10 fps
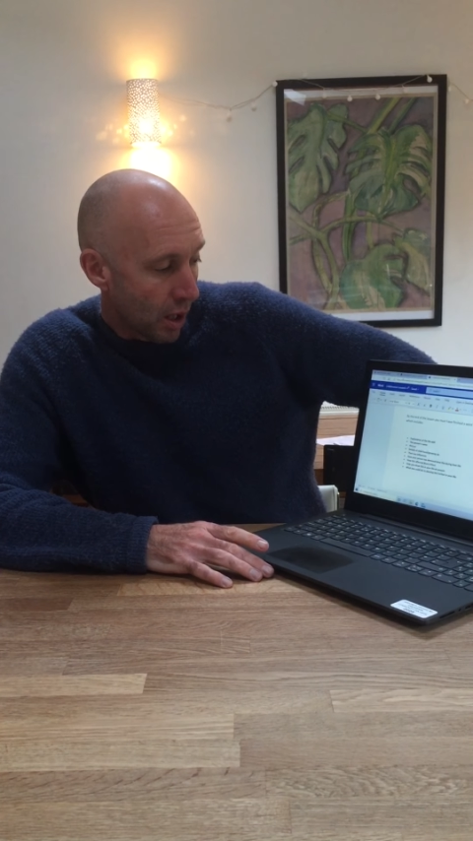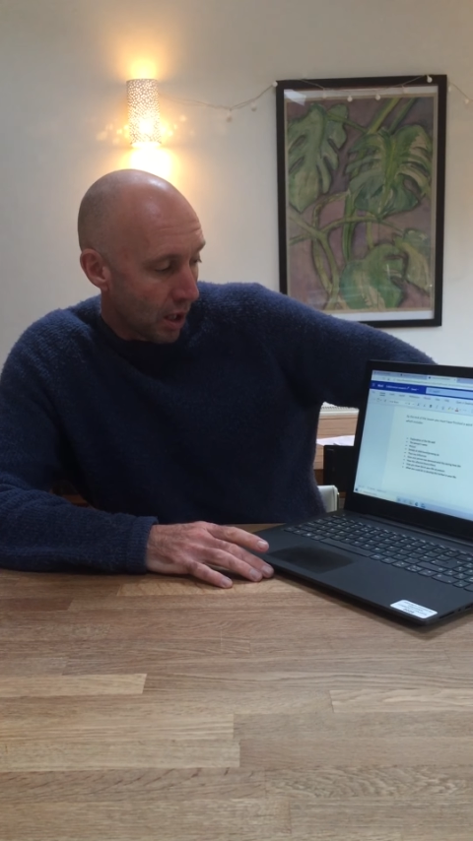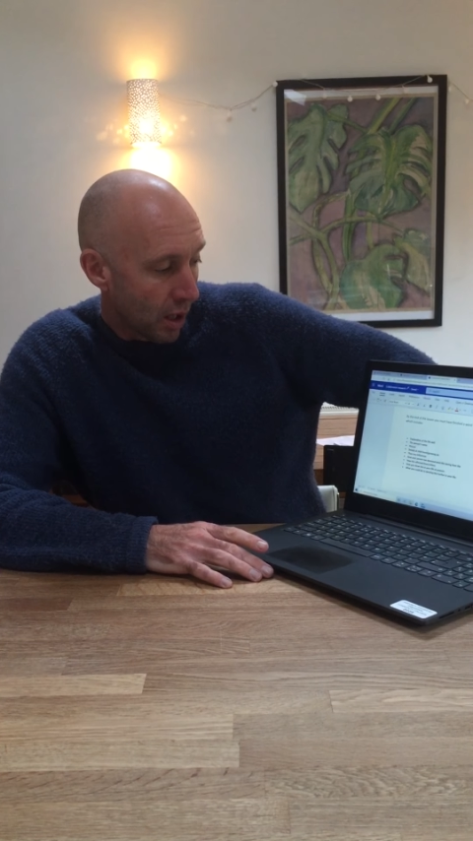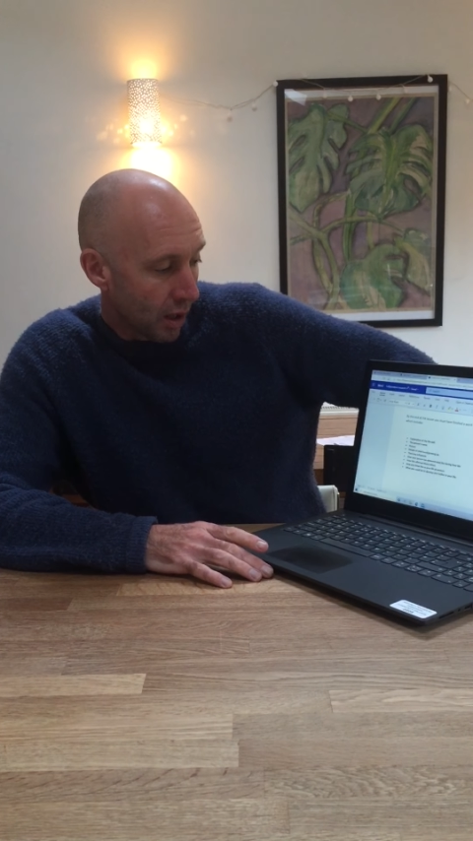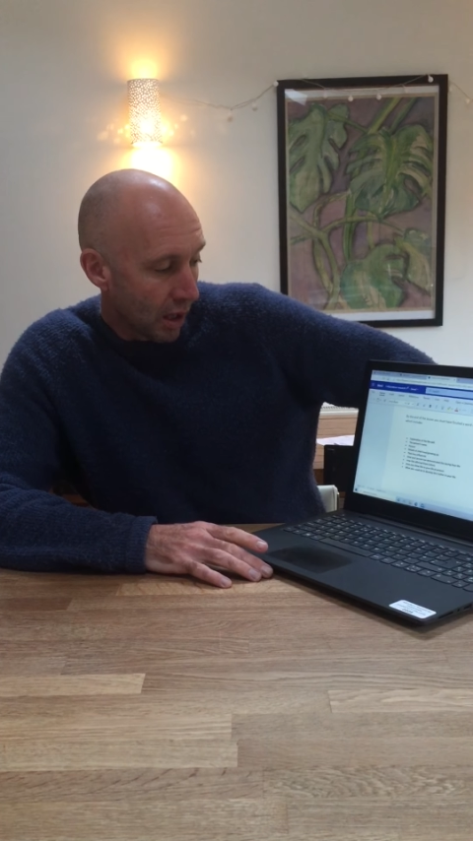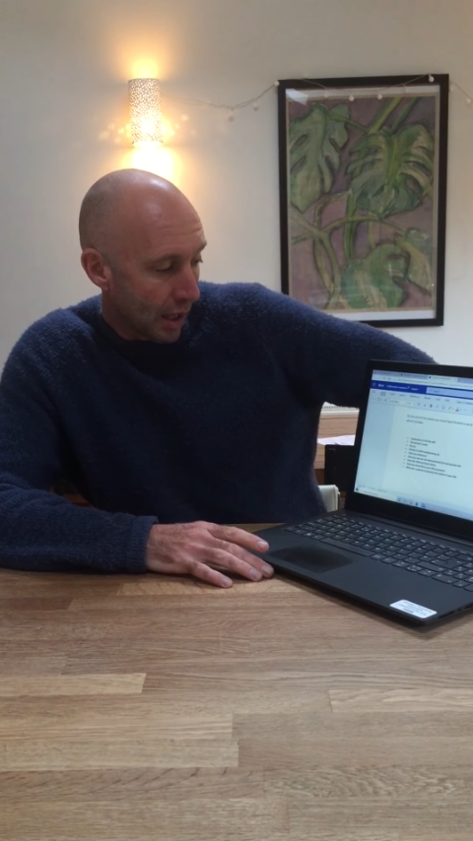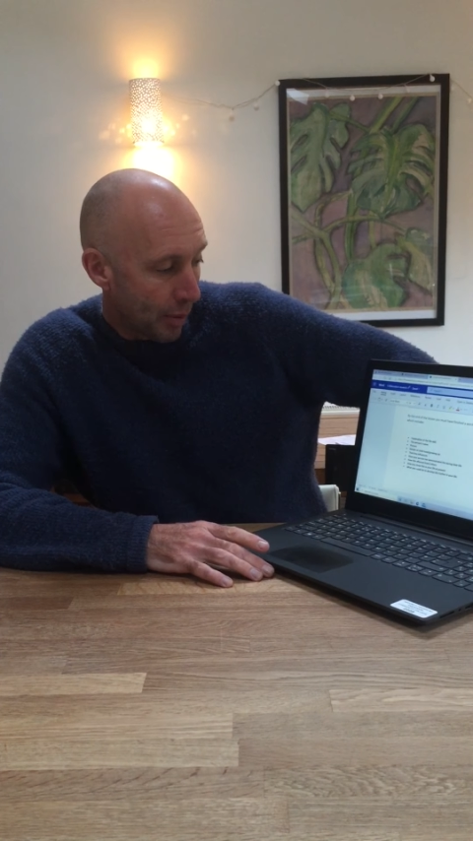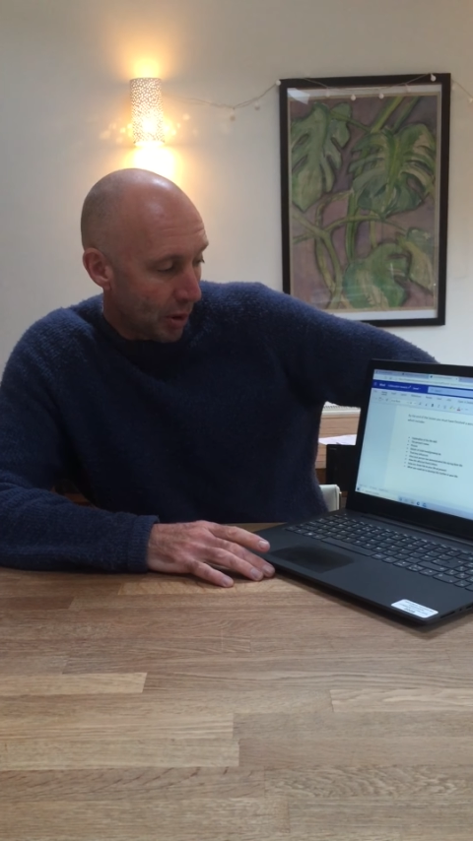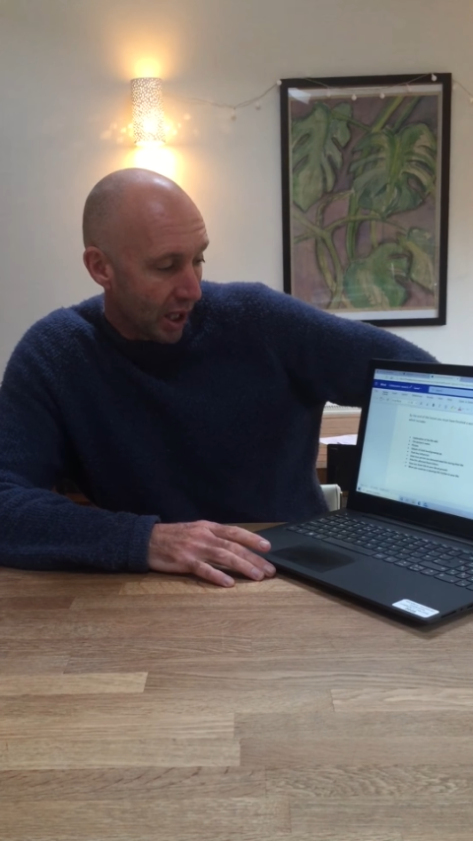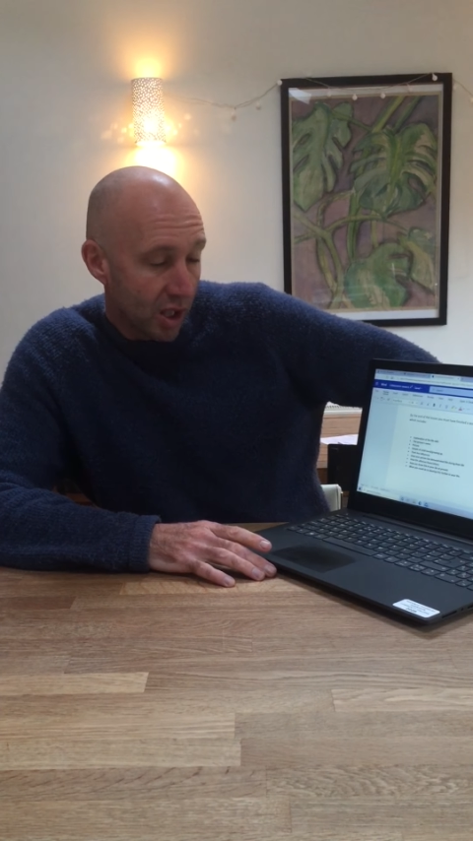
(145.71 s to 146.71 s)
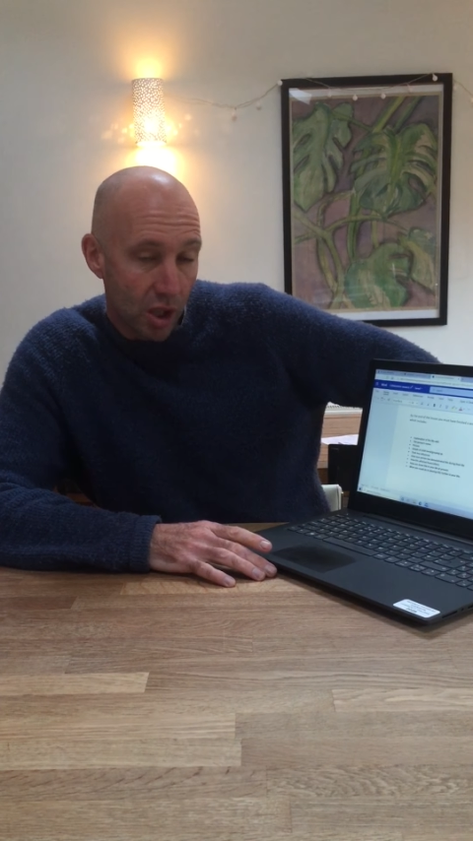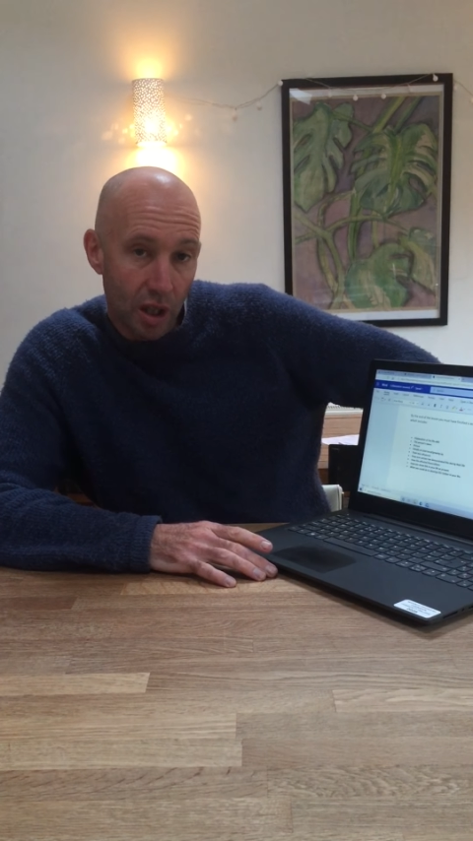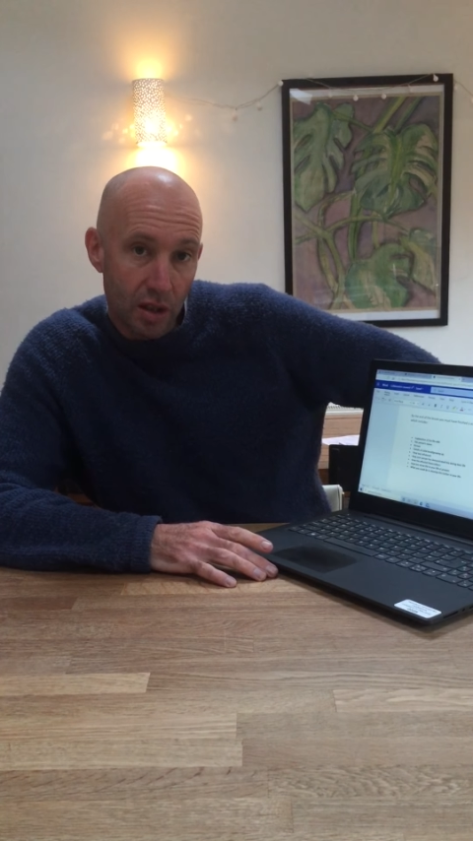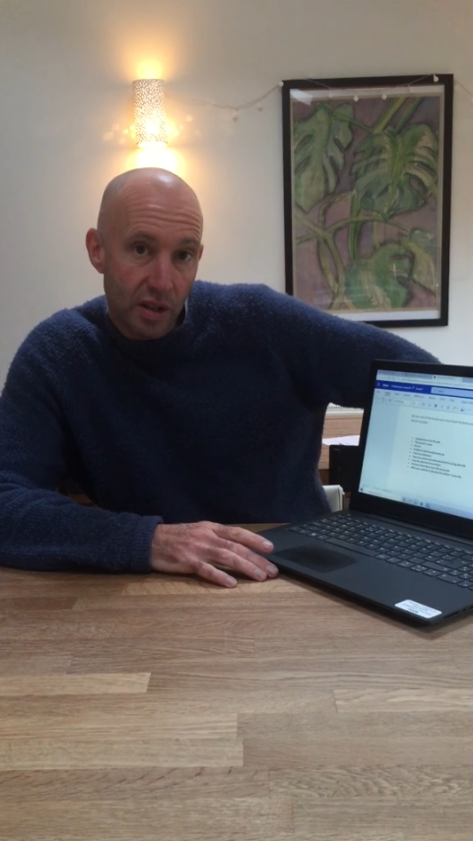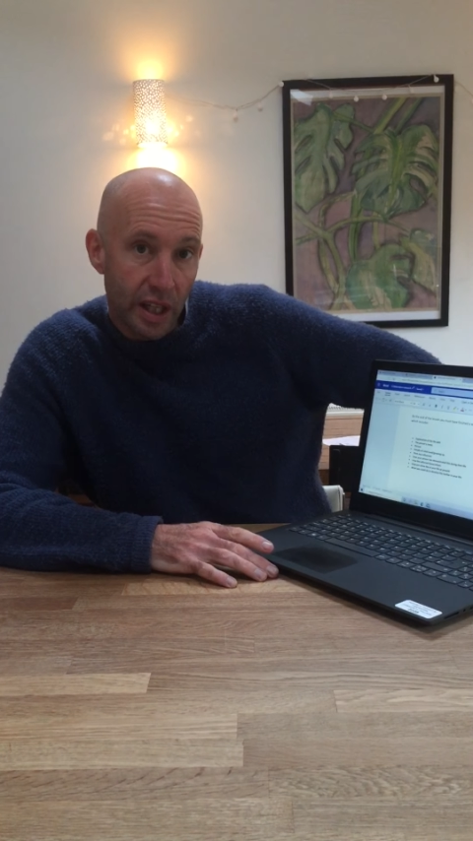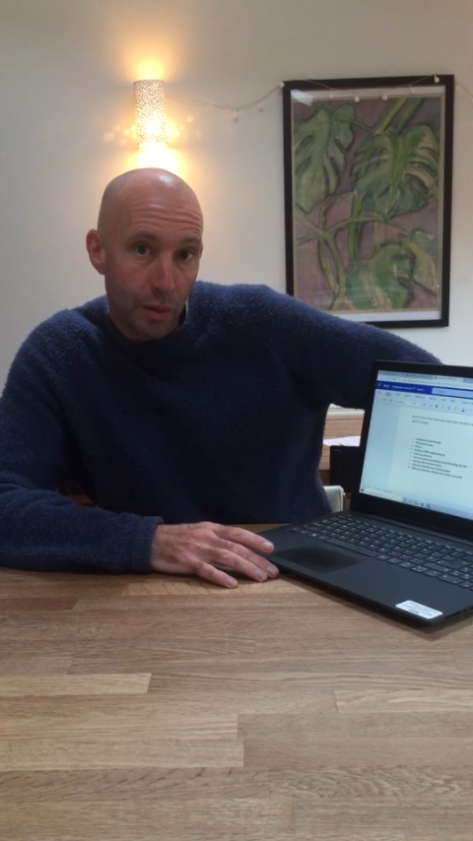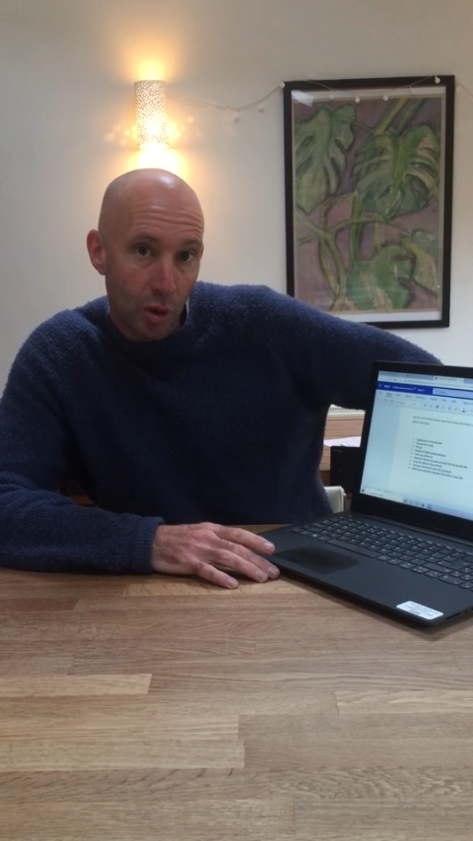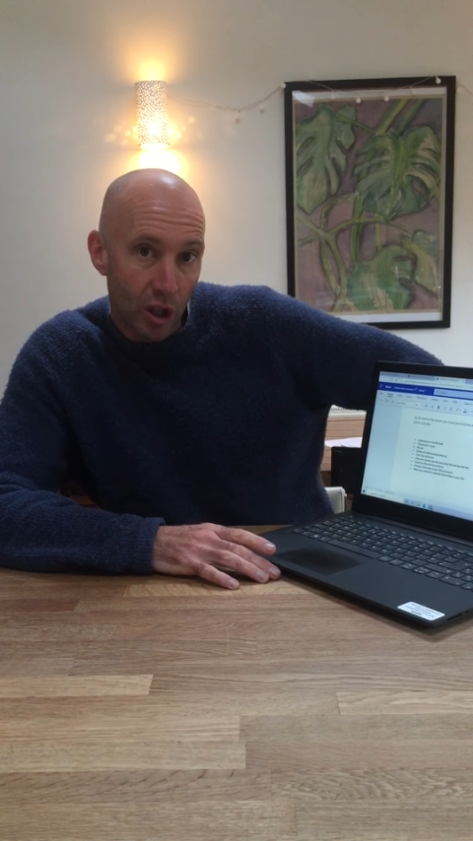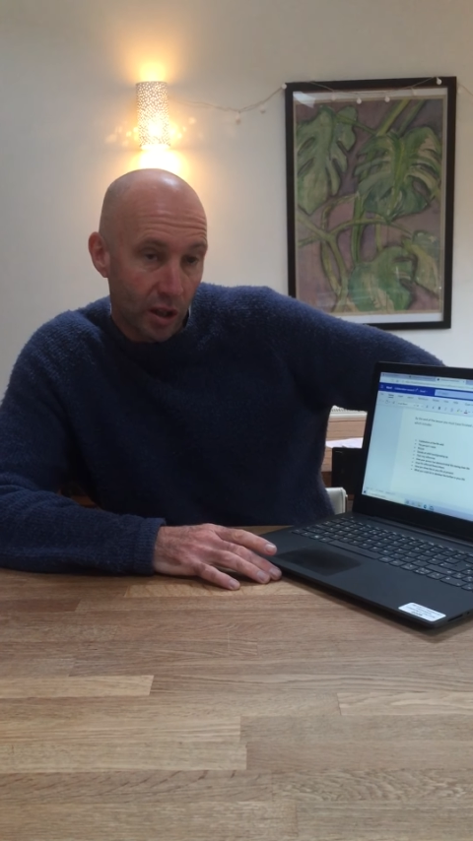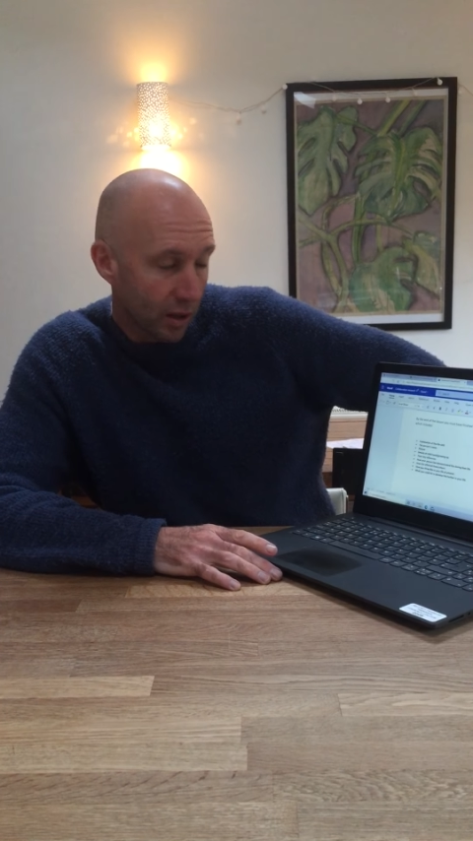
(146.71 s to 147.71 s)
uh, collaboration and
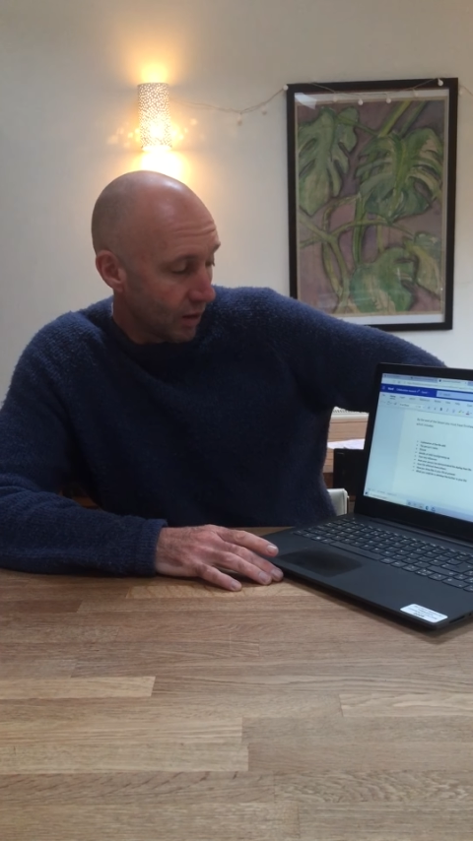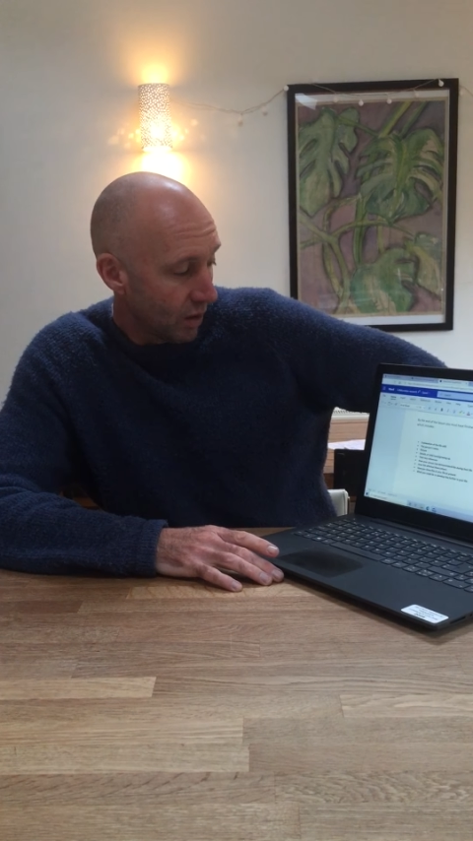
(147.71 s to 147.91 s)
teamwork